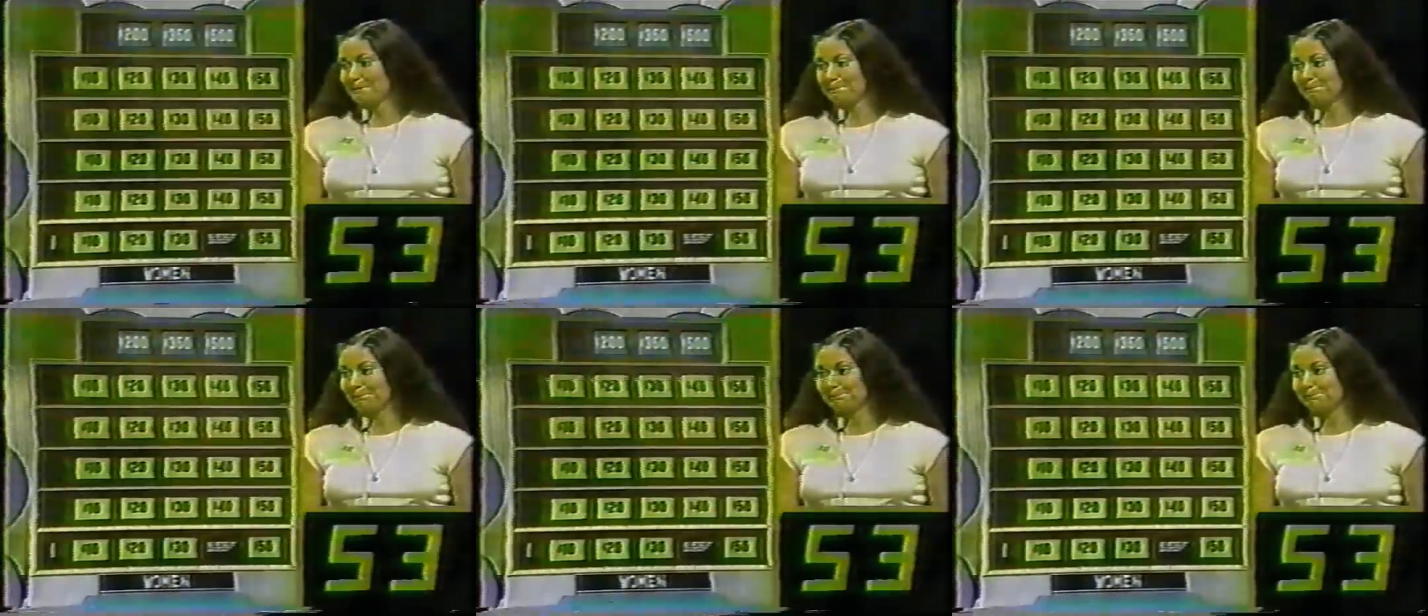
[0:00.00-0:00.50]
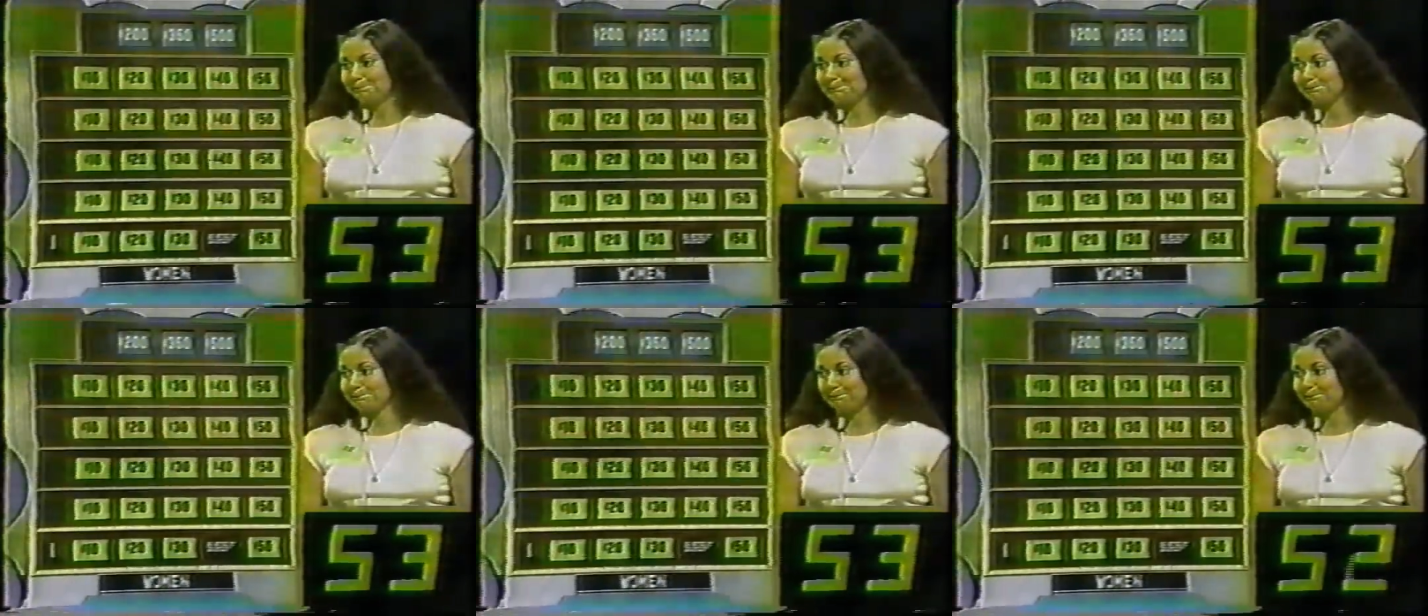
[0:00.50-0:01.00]
Same level
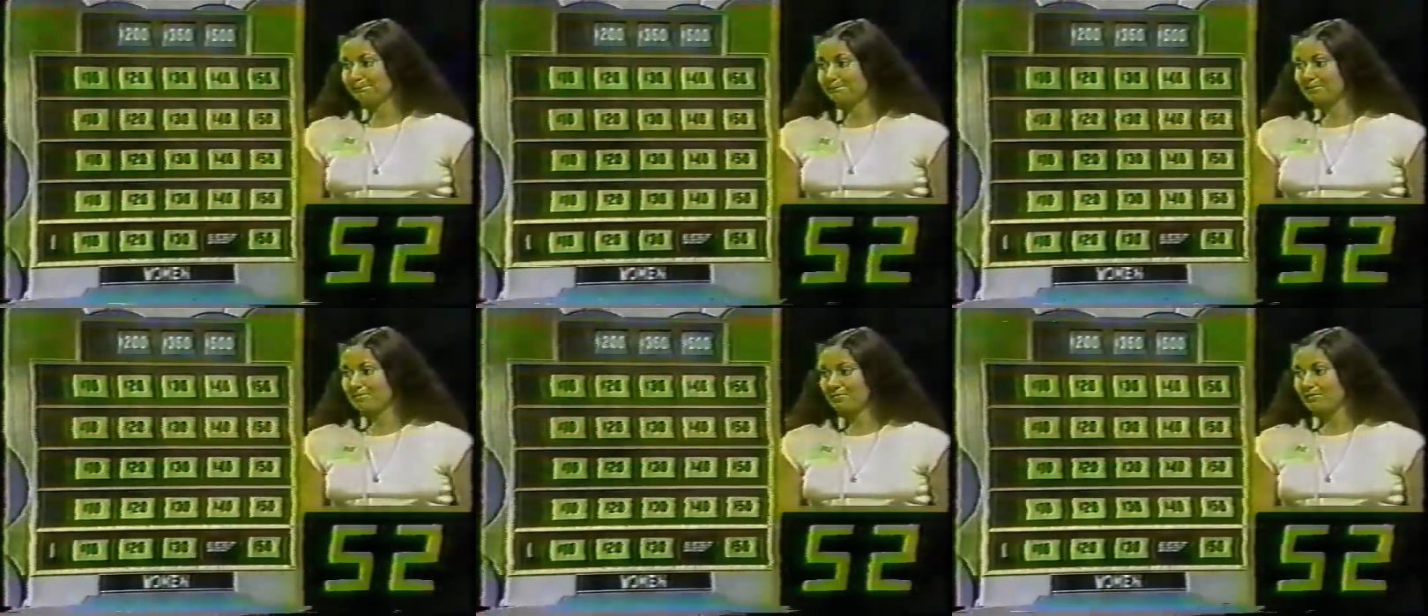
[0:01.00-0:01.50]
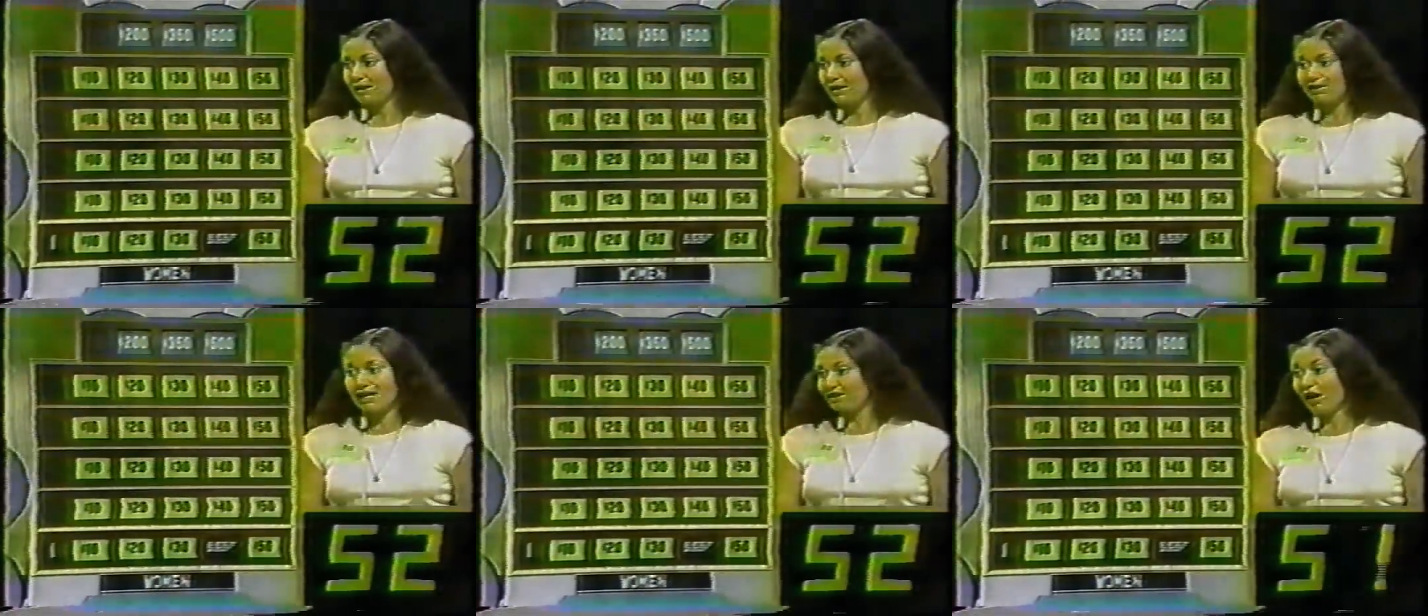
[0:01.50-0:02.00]
one.
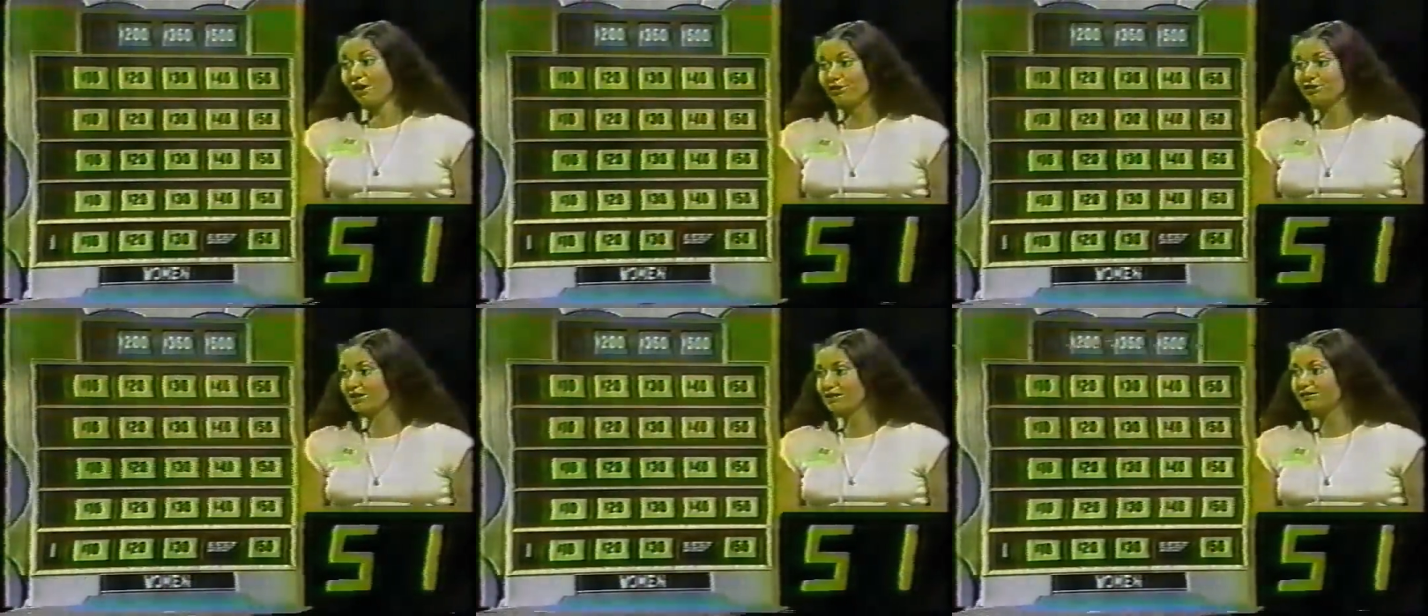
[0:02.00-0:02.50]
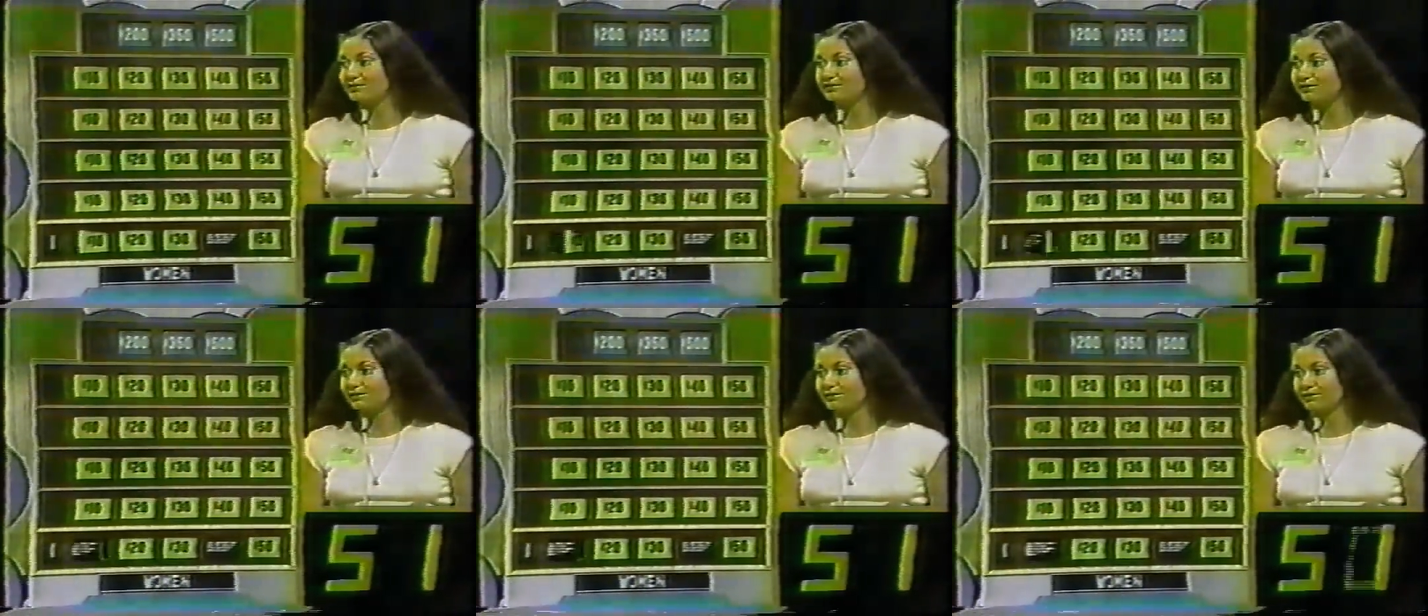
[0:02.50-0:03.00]

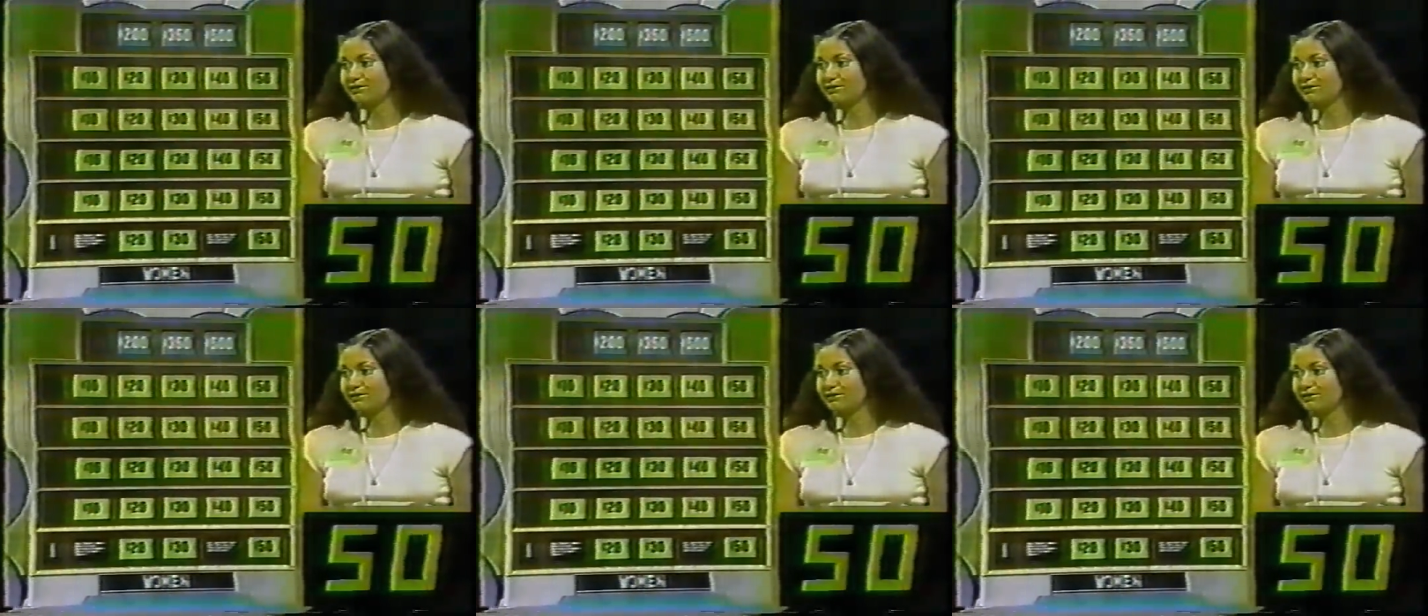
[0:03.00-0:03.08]
110